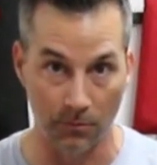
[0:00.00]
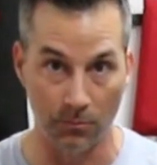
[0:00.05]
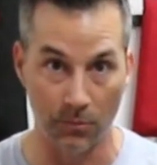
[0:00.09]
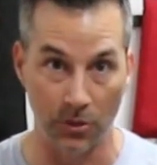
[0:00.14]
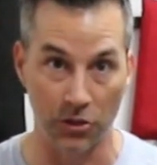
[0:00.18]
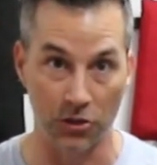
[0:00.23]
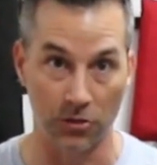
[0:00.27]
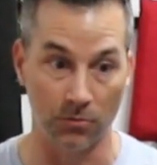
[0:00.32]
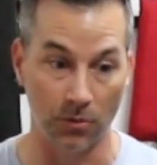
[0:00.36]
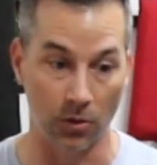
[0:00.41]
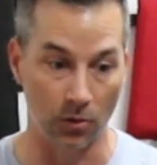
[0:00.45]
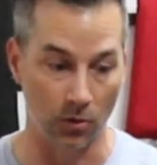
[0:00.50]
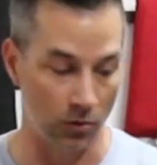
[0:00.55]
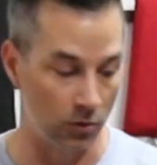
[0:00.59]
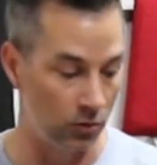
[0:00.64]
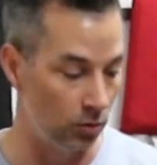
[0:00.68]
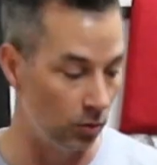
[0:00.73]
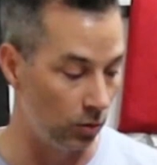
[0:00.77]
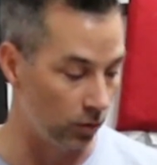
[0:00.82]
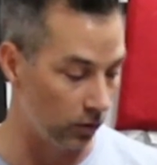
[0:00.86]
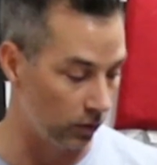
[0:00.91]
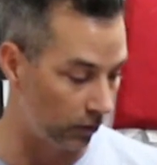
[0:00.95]
Mishimoto
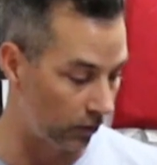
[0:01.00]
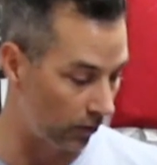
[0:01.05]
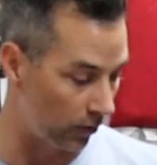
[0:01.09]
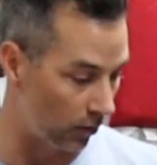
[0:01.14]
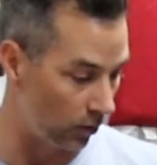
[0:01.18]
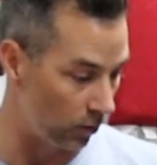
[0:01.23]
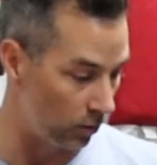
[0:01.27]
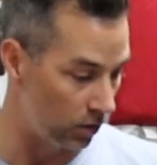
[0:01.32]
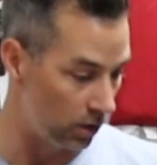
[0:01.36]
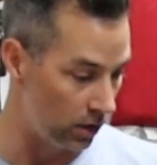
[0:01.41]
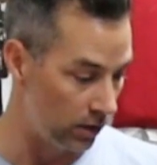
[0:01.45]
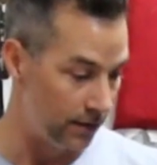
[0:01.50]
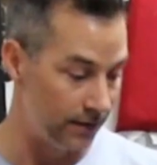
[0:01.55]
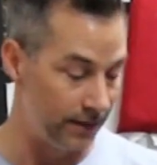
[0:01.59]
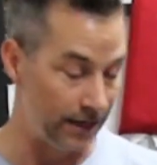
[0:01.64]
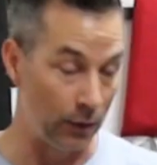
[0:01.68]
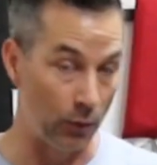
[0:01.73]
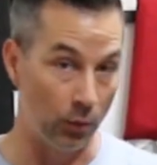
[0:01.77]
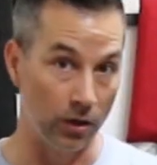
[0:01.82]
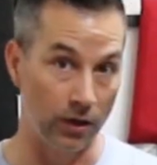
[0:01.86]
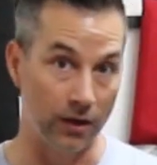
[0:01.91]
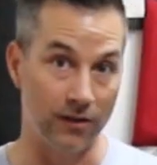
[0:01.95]
cooler. So
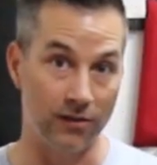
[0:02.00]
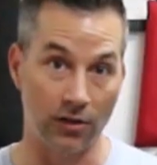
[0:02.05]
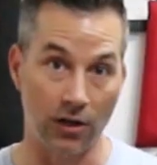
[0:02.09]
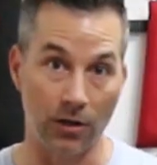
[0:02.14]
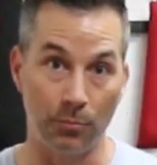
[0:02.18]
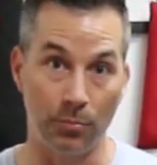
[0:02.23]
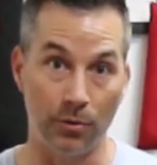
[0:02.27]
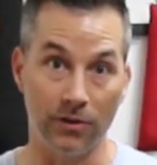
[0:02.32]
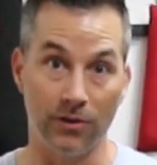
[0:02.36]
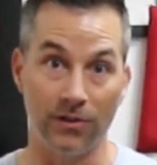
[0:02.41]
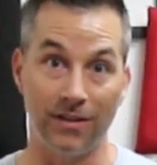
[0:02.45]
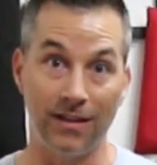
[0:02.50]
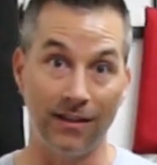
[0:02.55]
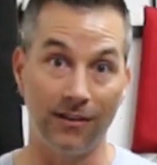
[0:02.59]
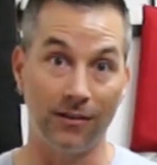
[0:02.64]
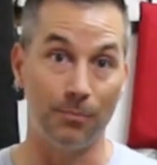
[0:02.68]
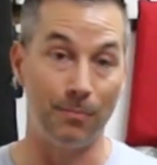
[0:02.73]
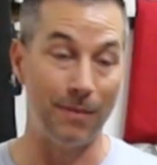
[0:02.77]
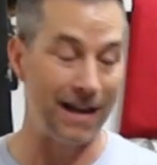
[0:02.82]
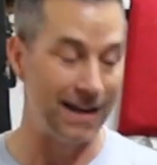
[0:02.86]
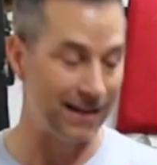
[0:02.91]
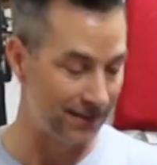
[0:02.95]
now we're going to start putting
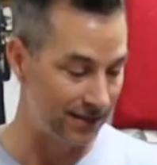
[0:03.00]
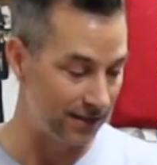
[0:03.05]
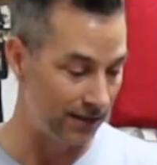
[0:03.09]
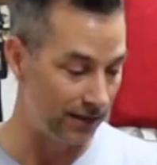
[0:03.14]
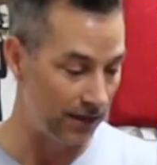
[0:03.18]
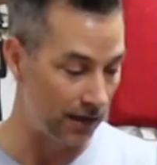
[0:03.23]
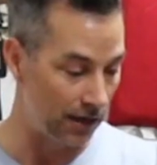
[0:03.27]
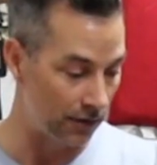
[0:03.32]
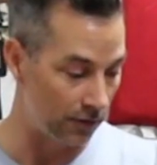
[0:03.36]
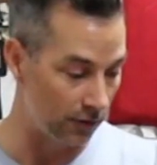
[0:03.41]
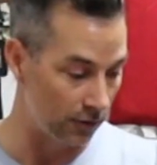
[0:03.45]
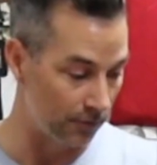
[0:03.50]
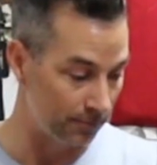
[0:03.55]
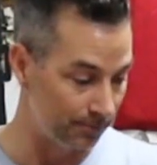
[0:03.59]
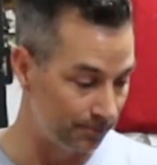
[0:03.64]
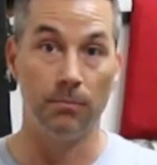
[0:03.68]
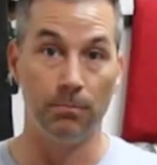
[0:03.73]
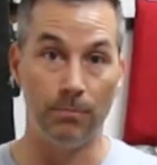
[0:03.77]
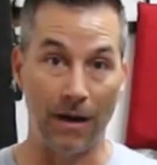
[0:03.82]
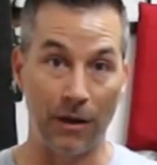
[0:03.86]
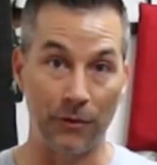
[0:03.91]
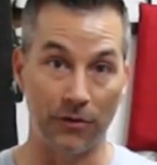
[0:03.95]
things back together,
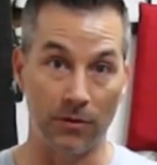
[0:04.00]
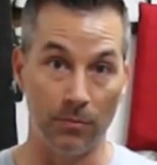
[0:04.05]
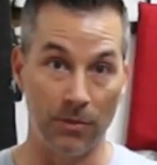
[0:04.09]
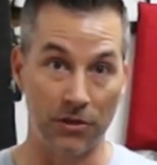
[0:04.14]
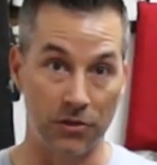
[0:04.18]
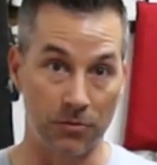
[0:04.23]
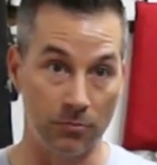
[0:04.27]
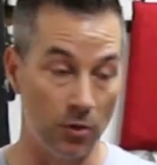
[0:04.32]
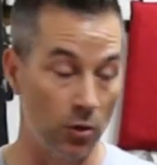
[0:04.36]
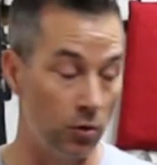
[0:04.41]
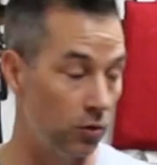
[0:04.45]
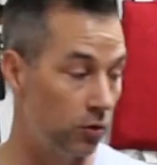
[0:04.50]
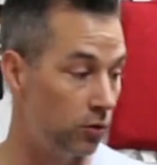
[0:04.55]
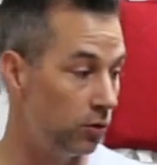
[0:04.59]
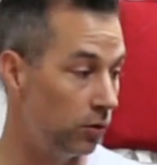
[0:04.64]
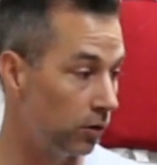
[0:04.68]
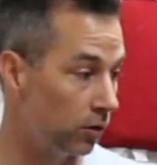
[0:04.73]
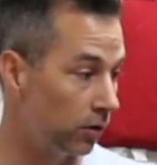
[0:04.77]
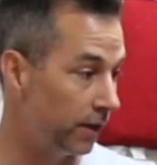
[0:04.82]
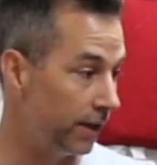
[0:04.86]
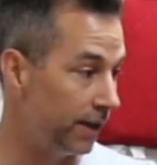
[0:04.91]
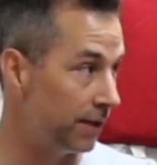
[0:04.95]
mount the Mishimoto
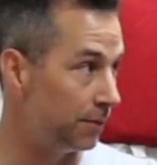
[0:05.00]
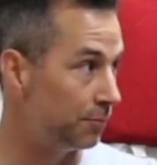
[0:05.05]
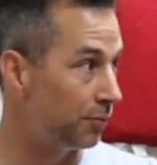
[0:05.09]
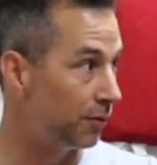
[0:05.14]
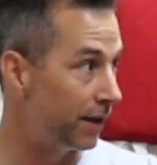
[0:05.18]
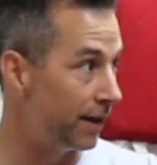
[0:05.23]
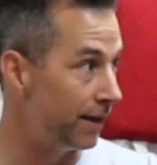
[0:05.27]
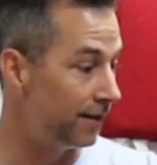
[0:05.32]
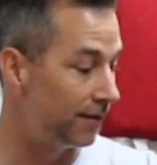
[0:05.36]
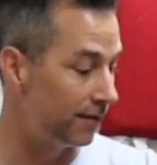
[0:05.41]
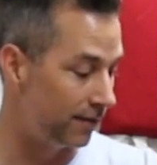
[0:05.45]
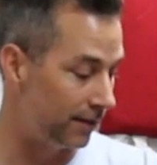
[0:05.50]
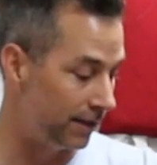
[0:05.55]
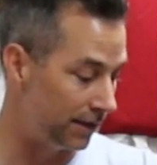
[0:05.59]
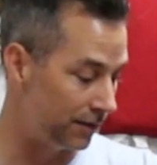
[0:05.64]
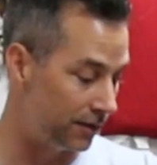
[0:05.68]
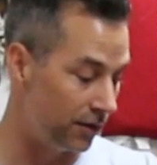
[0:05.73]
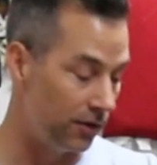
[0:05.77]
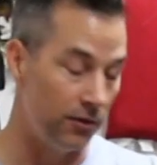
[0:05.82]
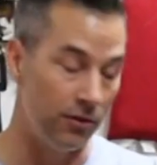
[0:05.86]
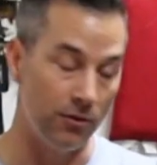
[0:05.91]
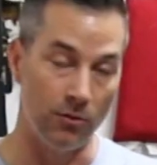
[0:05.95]
cooler in place,
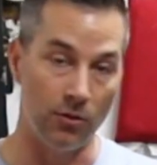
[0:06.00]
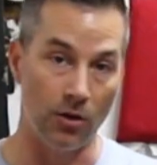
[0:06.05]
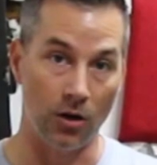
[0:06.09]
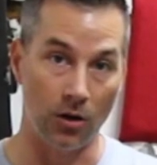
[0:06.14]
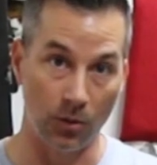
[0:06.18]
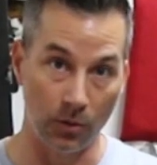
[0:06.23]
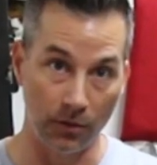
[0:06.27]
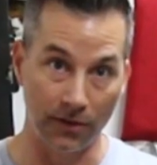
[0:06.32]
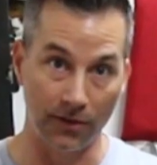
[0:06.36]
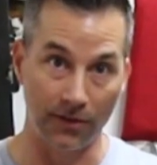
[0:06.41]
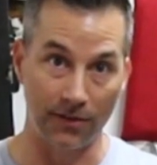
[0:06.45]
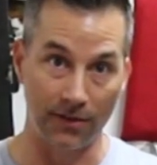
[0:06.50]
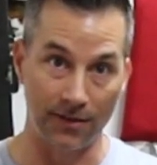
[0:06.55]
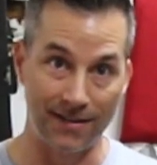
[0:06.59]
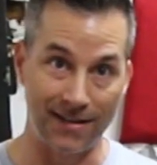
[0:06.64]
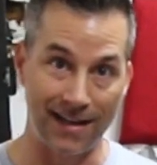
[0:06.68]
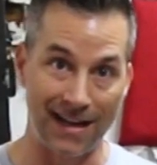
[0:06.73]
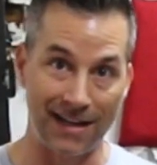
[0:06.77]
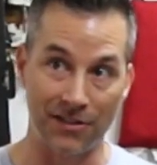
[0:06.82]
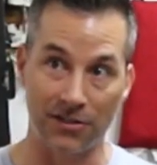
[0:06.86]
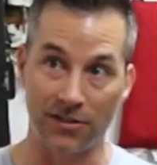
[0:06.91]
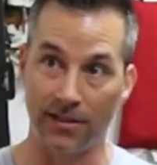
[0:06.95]
get the new hoses
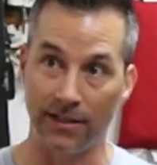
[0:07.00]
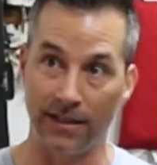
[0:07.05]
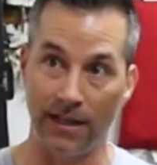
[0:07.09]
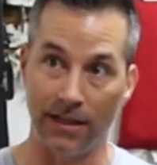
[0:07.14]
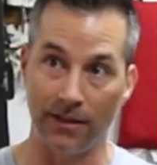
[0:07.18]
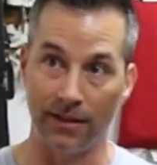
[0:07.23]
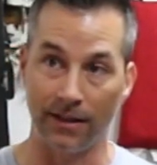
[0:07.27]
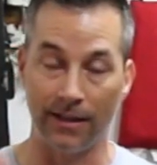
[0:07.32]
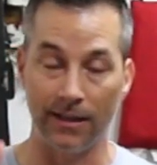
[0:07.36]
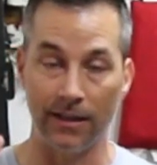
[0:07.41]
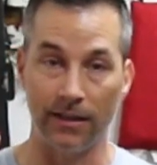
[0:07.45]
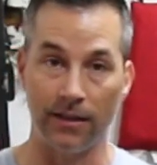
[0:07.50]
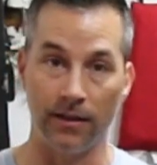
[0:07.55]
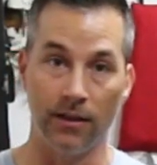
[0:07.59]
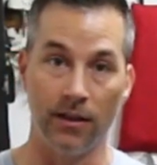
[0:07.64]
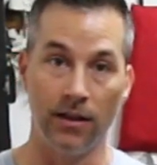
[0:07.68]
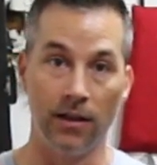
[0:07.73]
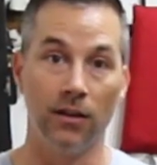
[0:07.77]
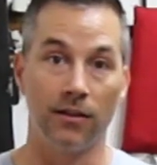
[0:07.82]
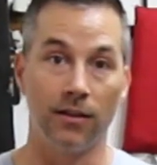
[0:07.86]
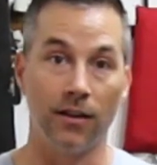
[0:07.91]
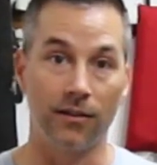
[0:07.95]
attached. Again, the kit
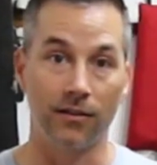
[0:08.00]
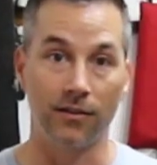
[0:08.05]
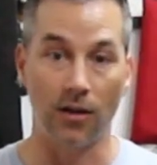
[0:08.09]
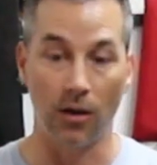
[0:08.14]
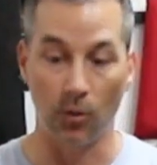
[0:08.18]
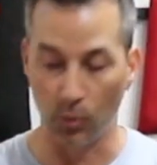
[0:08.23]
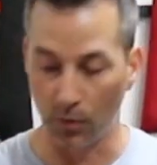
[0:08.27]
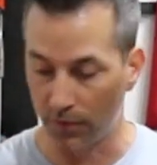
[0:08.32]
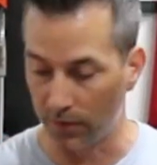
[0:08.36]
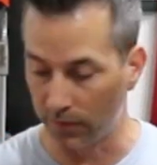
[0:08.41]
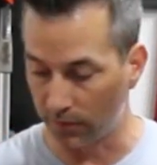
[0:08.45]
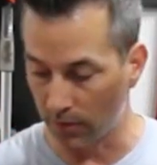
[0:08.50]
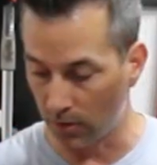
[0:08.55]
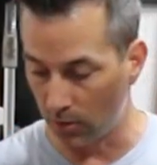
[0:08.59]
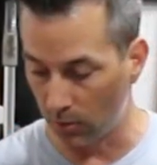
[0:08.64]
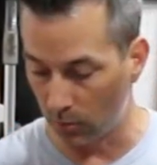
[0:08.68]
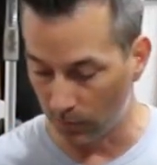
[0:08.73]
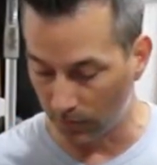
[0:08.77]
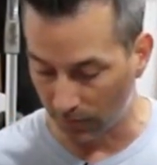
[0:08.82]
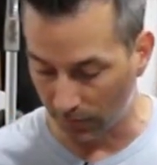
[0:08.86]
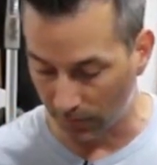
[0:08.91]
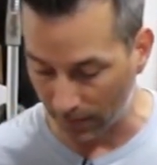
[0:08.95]
does come with its
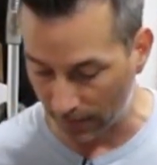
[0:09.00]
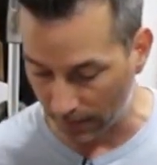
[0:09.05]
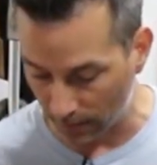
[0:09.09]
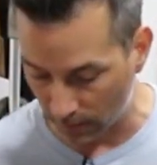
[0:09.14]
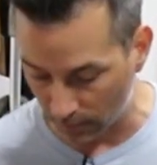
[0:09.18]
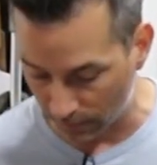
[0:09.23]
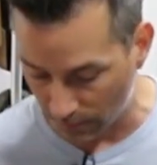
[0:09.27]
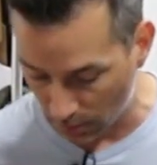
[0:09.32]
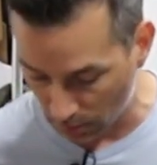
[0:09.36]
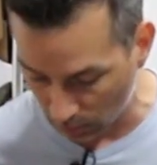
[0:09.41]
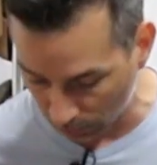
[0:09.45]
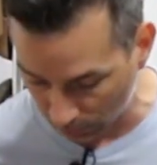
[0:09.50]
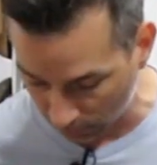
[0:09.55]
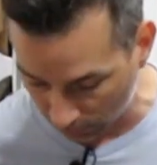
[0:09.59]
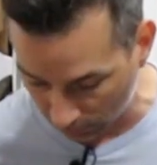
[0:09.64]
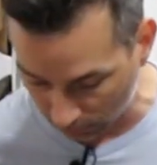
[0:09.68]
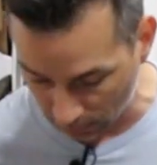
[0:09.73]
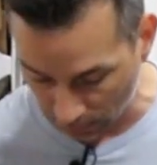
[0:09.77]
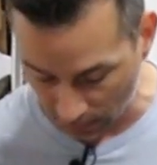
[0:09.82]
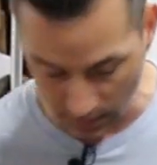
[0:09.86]
own set of hoses.